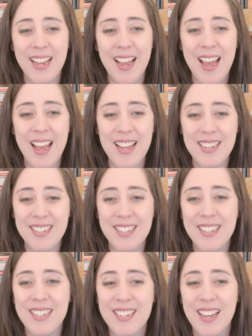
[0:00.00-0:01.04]
And
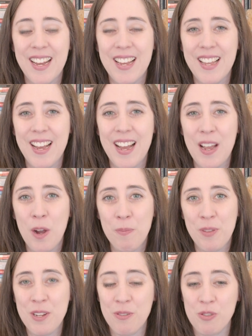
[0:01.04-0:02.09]
I hope
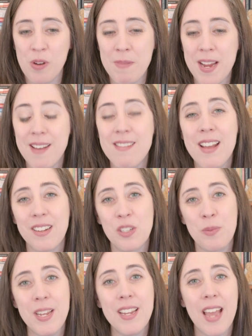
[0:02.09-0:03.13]
that you'll join me next week